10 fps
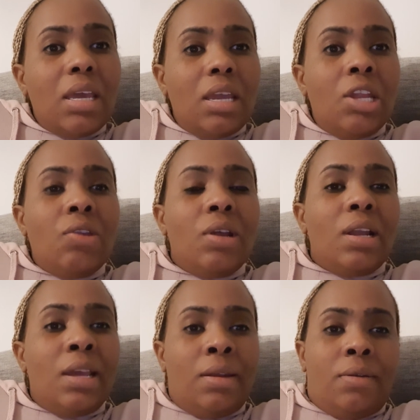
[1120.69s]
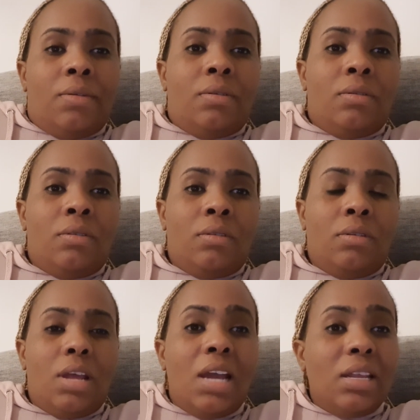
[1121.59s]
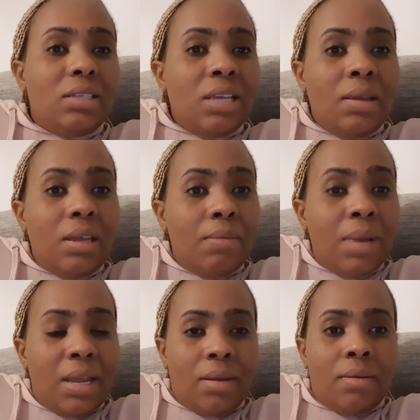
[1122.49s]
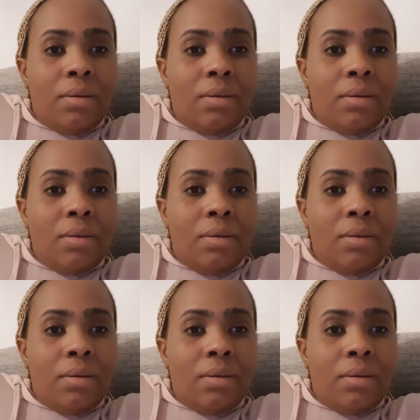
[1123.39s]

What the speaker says: in your lane, and I stay in mine.